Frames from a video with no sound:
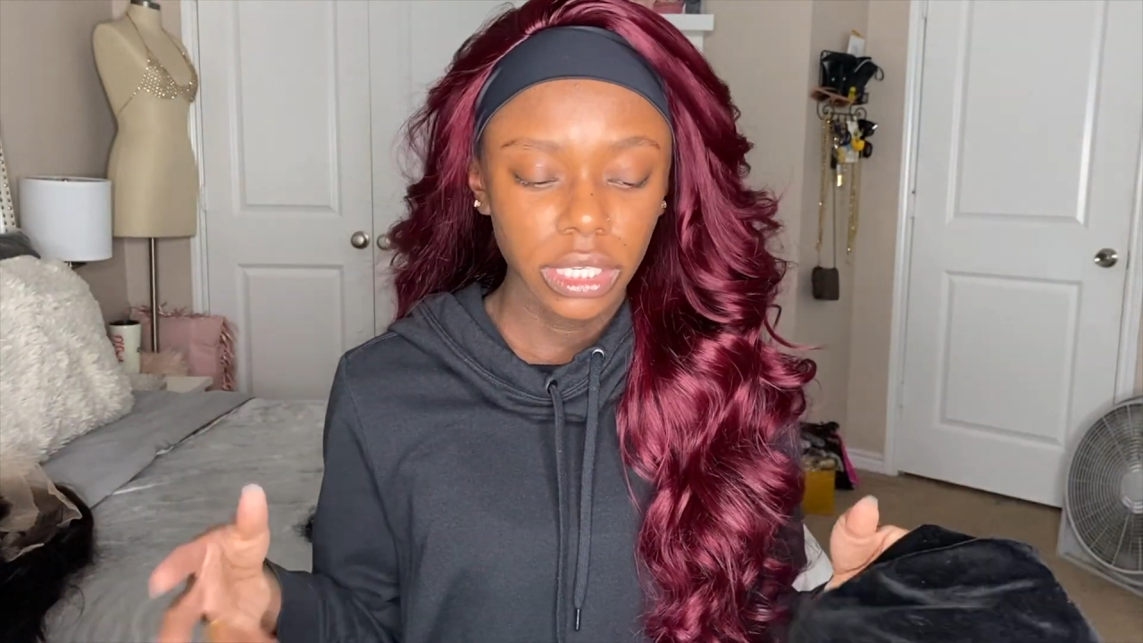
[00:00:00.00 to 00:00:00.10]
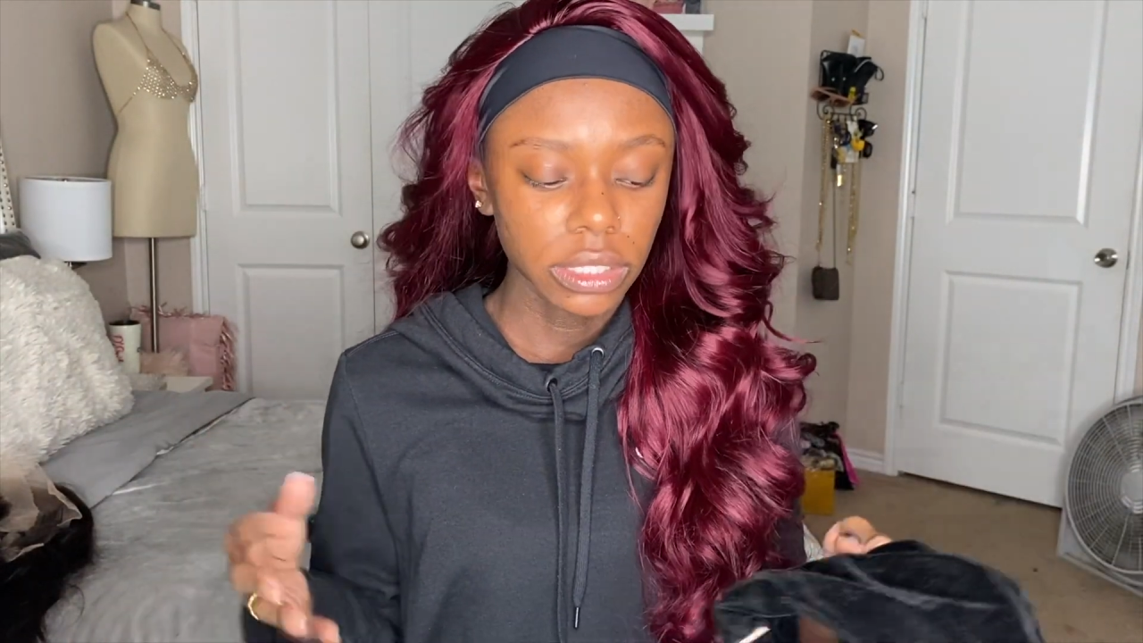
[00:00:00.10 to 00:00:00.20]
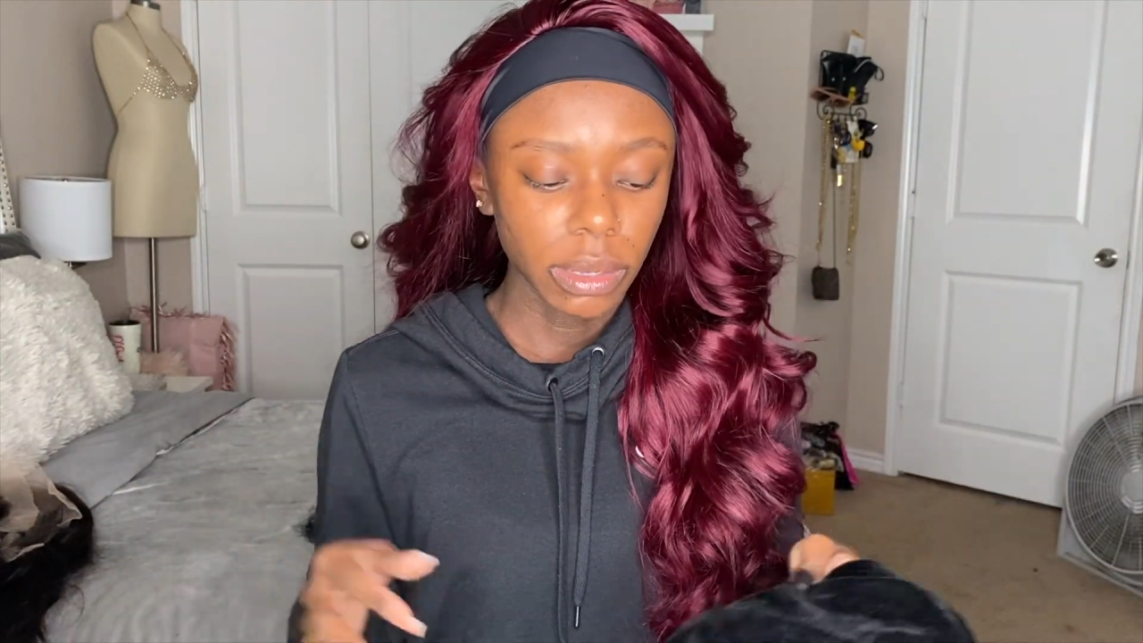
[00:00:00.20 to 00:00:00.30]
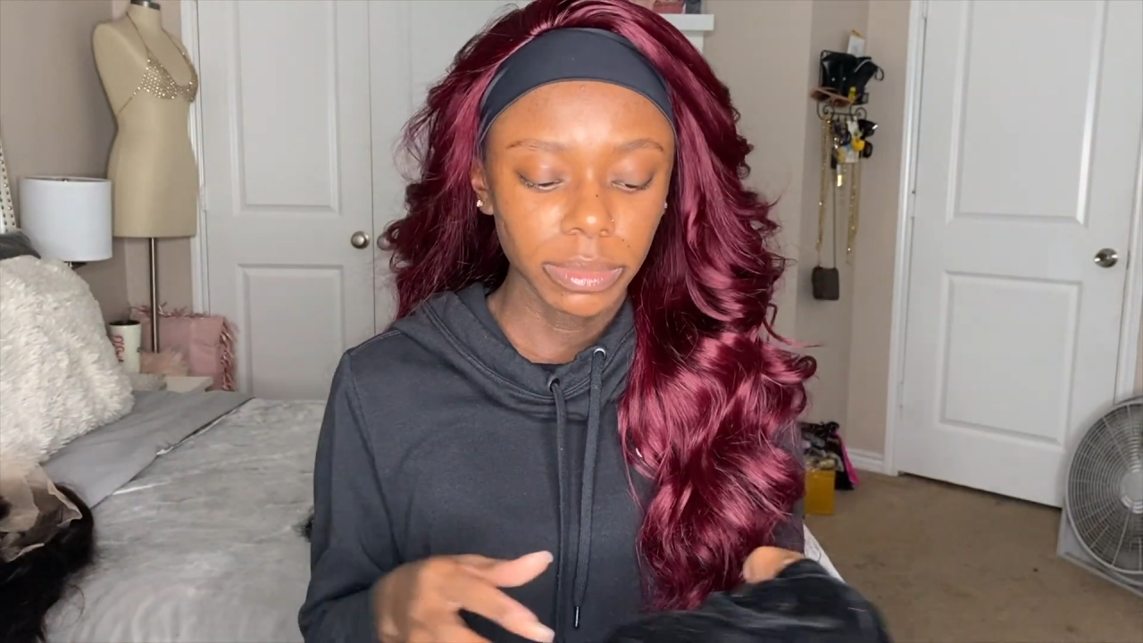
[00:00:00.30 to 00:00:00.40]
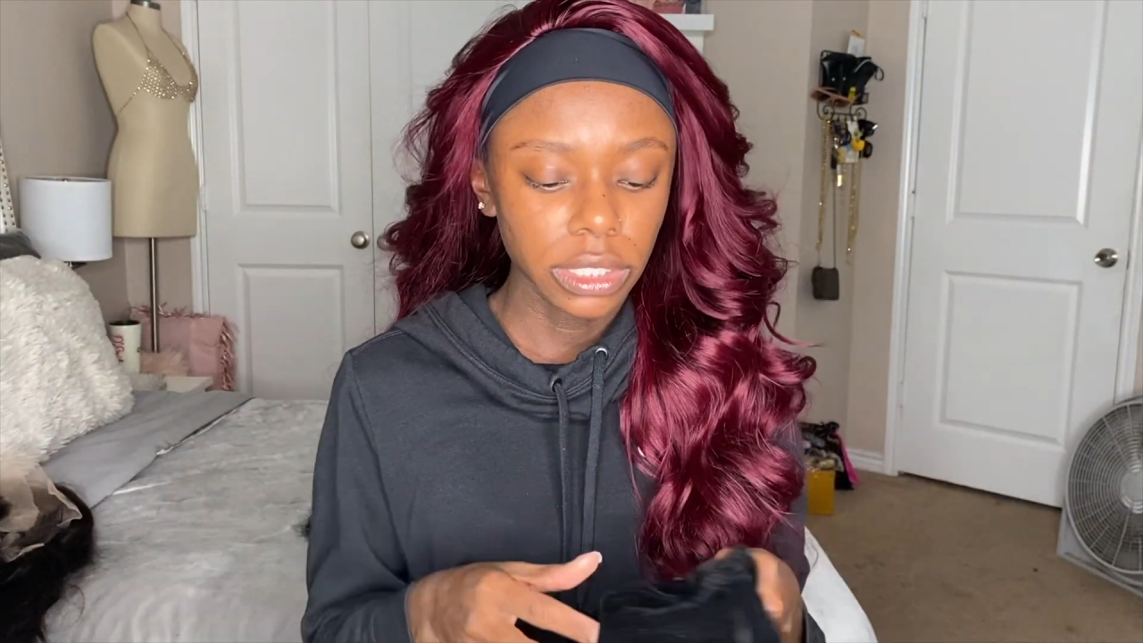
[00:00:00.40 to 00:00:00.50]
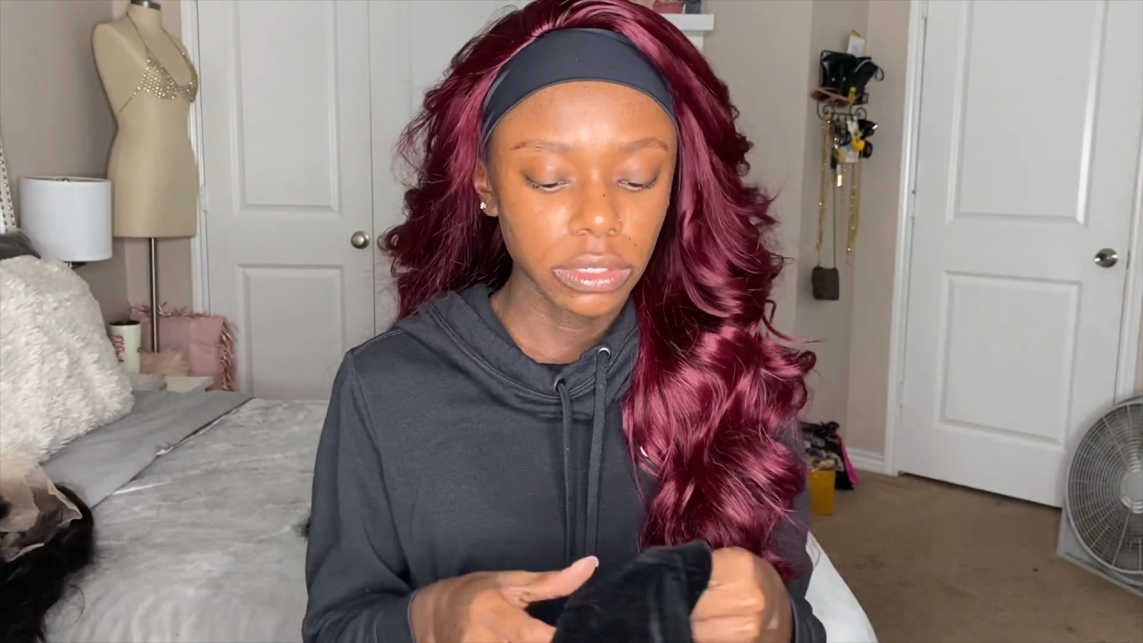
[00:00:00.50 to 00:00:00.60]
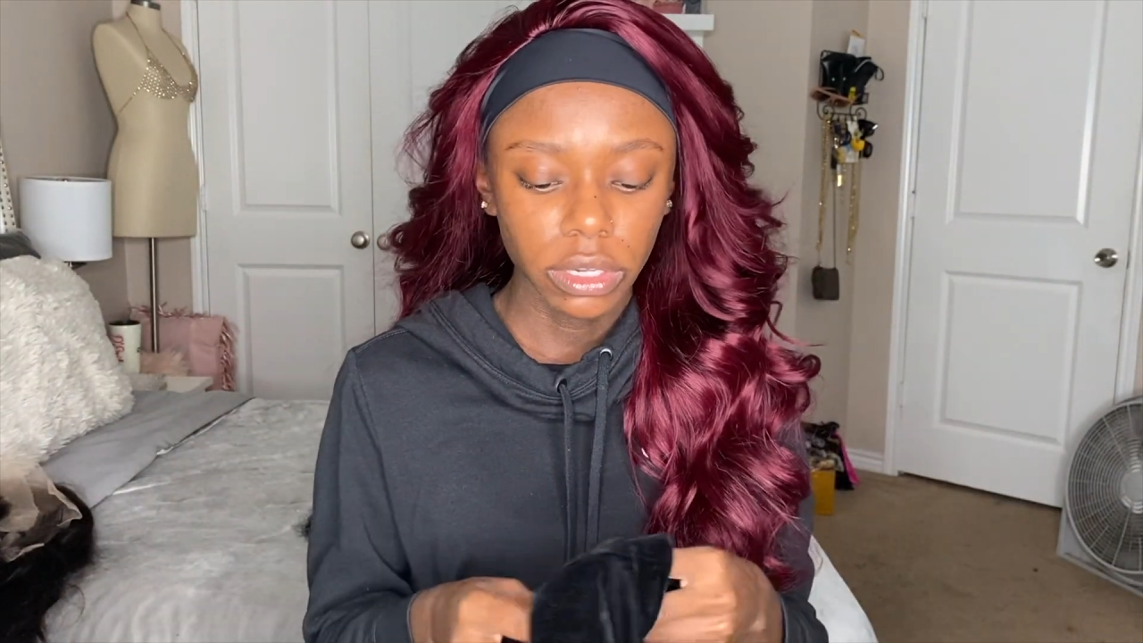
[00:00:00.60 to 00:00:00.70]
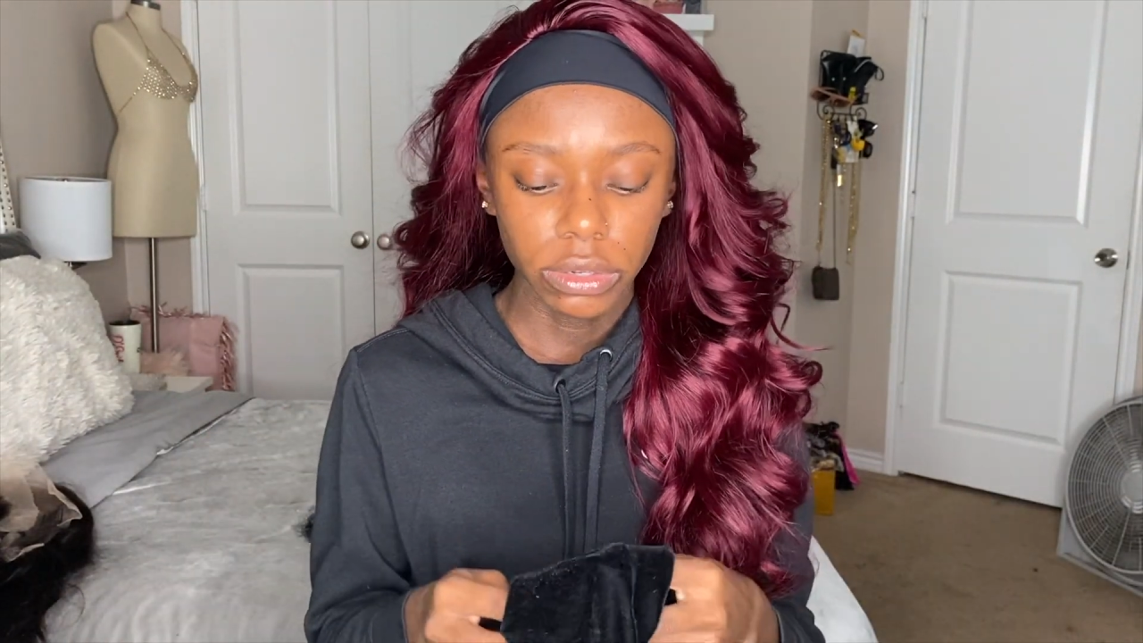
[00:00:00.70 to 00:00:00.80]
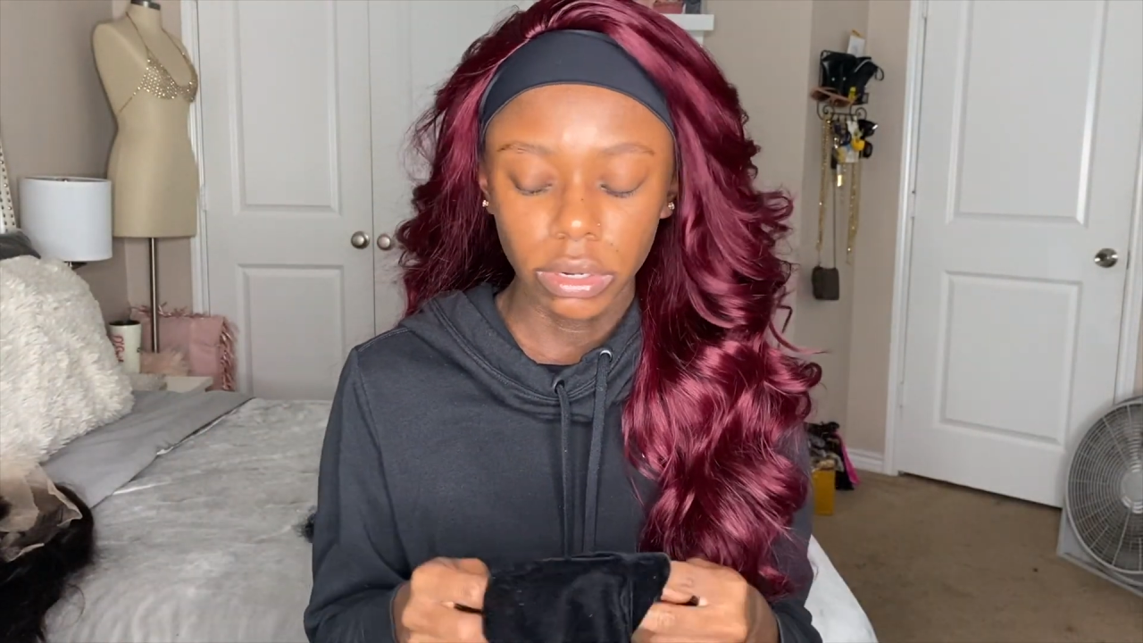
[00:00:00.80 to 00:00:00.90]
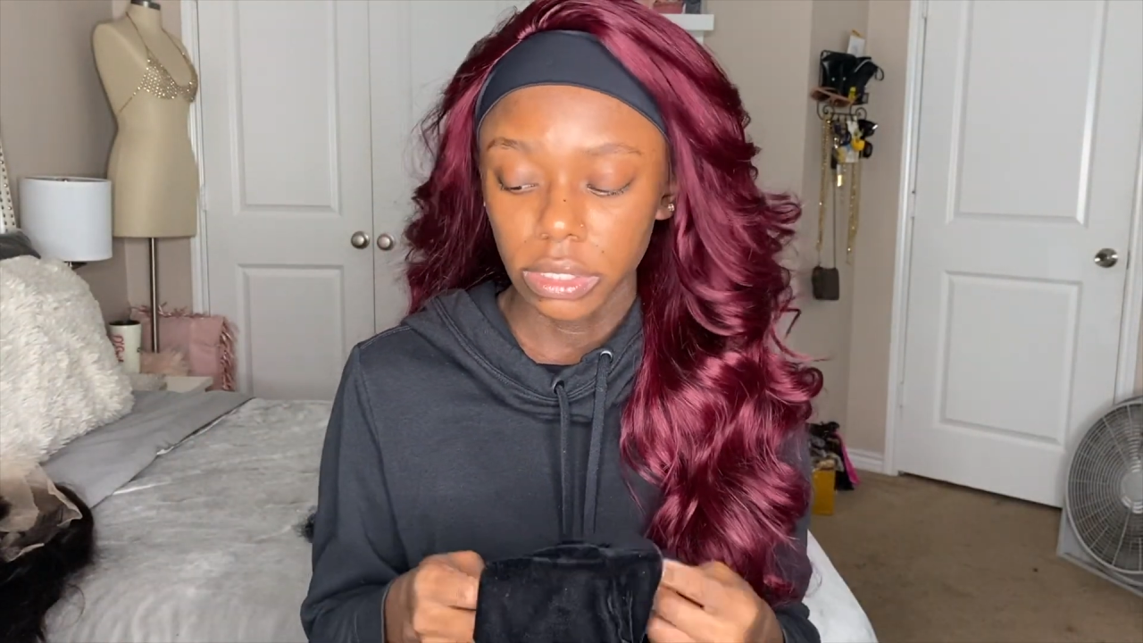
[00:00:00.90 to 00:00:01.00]
so I'm just gonna
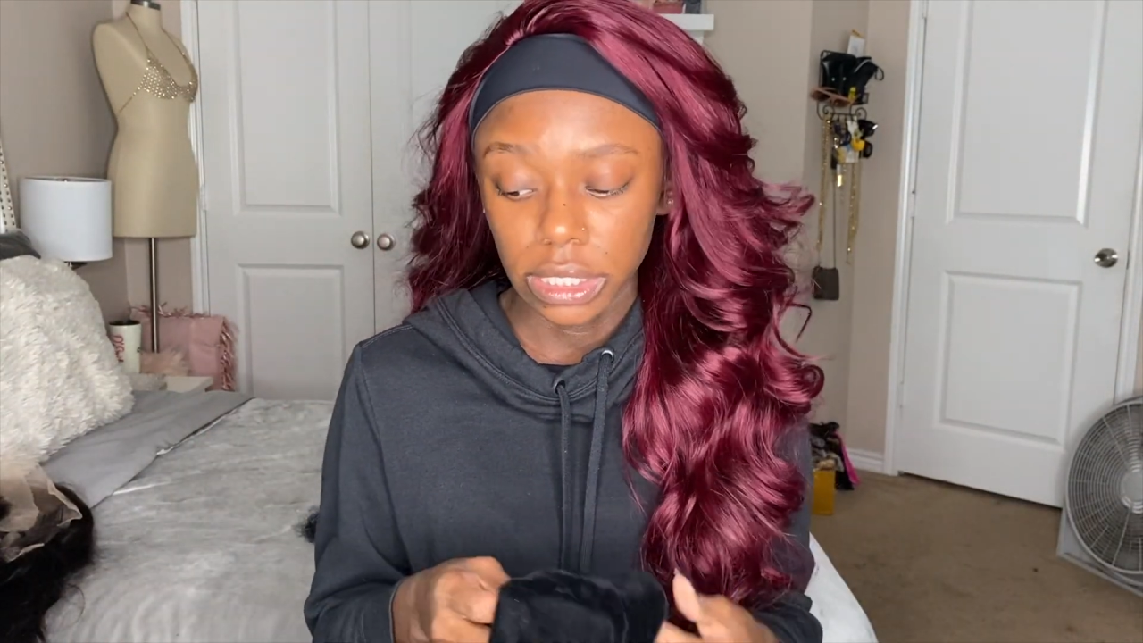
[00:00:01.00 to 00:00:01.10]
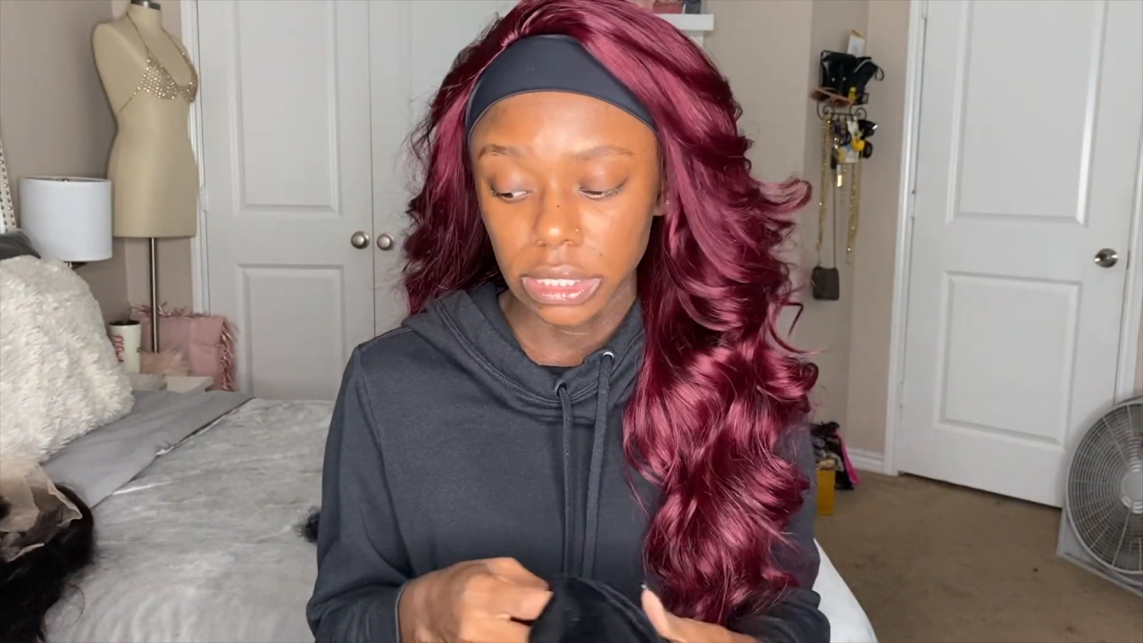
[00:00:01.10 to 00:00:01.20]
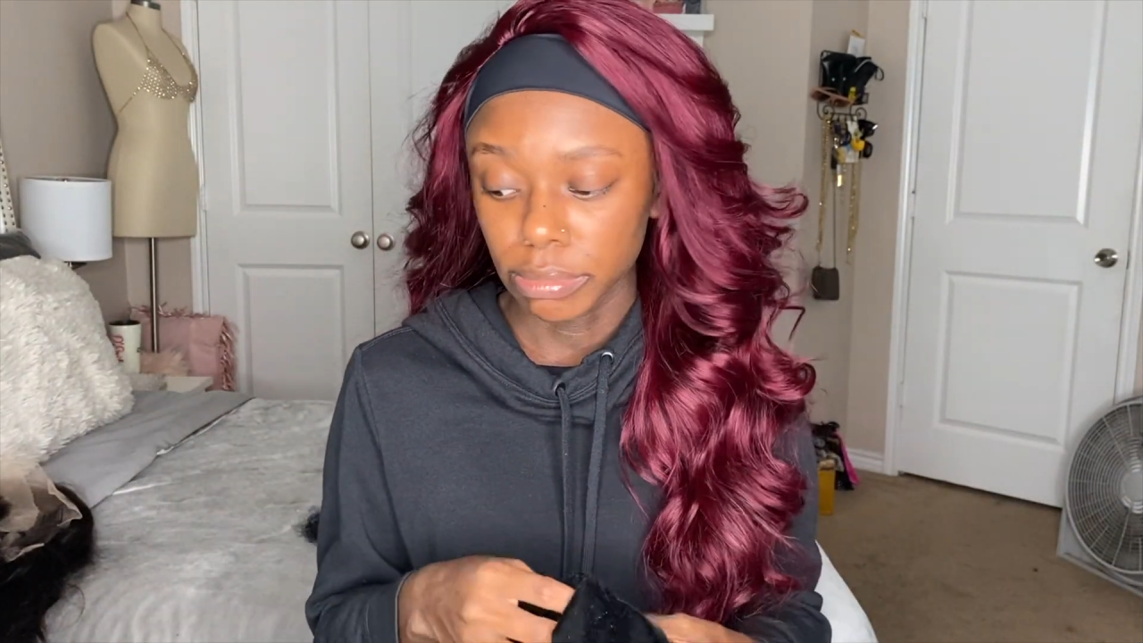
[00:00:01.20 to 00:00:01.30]
throw this